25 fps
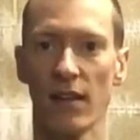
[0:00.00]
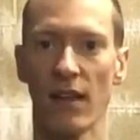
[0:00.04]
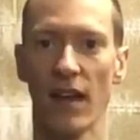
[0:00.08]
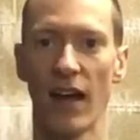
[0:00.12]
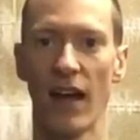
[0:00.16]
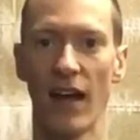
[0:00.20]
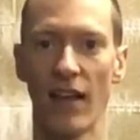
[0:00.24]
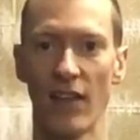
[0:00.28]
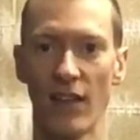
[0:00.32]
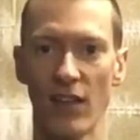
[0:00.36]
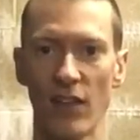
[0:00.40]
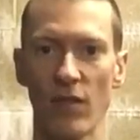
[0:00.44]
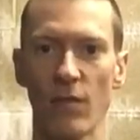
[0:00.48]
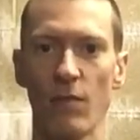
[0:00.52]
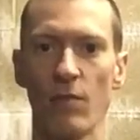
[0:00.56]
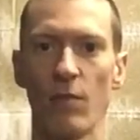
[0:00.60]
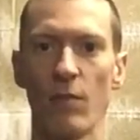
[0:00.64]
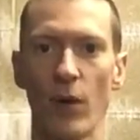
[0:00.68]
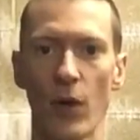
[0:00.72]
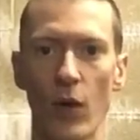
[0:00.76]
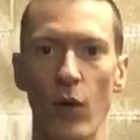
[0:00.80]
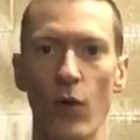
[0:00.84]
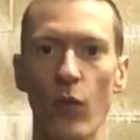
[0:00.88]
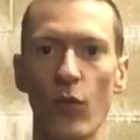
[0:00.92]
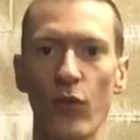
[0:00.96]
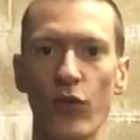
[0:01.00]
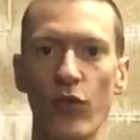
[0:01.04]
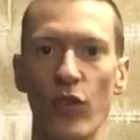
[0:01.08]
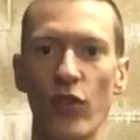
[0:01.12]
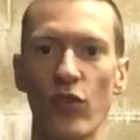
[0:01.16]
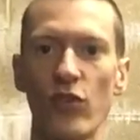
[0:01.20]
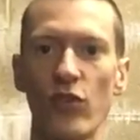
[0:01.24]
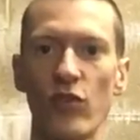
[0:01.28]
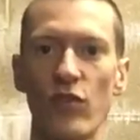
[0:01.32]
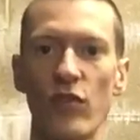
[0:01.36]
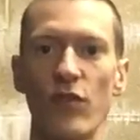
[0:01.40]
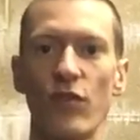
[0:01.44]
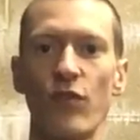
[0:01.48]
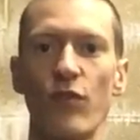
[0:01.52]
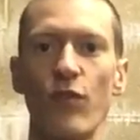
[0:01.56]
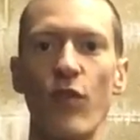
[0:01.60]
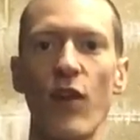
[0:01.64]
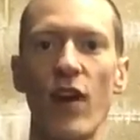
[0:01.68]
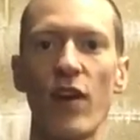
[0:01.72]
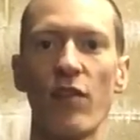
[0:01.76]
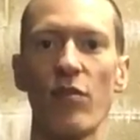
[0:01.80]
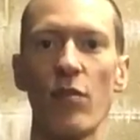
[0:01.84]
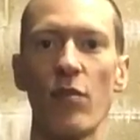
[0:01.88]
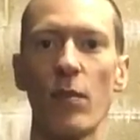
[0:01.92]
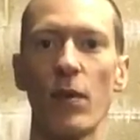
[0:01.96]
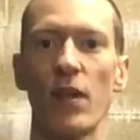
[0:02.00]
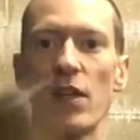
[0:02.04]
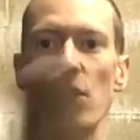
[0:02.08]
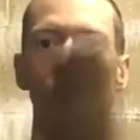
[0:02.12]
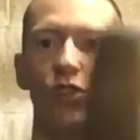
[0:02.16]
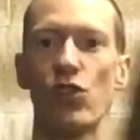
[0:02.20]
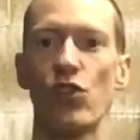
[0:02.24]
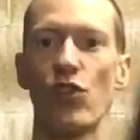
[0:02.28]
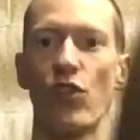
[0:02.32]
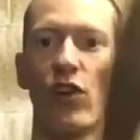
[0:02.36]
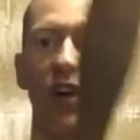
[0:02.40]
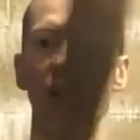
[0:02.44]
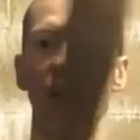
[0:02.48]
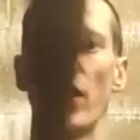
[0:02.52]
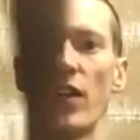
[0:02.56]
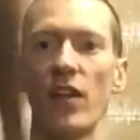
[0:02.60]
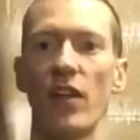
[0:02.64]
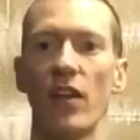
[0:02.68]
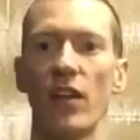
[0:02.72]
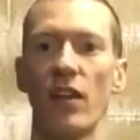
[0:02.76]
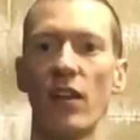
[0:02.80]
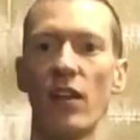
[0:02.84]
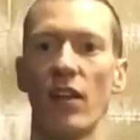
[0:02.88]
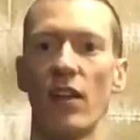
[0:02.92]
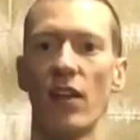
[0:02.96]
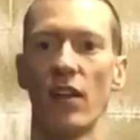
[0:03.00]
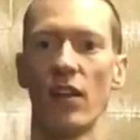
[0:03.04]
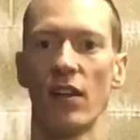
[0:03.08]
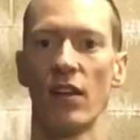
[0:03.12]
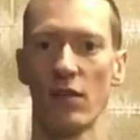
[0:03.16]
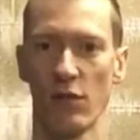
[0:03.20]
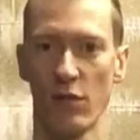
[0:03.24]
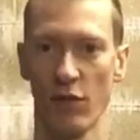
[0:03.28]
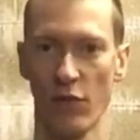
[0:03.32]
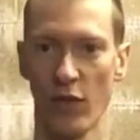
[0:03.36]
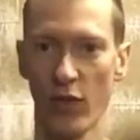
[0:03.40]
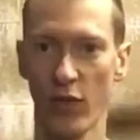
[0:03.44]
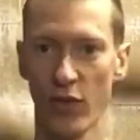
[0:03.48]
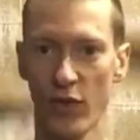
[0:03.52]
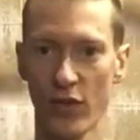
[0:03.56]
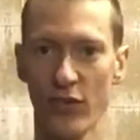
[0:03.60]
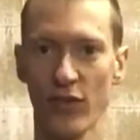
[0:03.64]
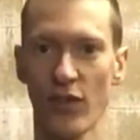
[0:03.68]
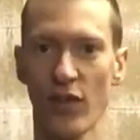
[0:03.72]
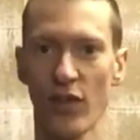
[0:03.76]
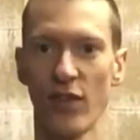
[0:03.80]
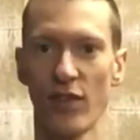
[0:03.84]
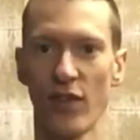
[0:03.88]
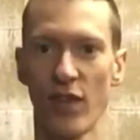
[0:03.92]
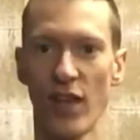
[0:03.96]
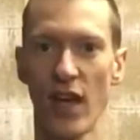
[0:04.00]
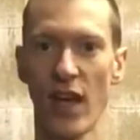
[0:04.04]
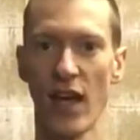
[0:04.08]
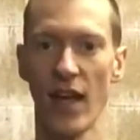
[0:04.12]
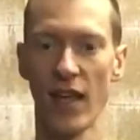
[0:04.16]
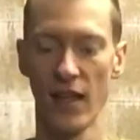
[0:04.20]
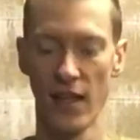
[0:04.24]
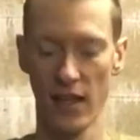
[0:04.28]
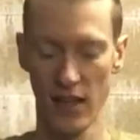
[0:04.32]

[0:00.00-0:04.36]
And then, but also, right from the beginning, try and focus on that,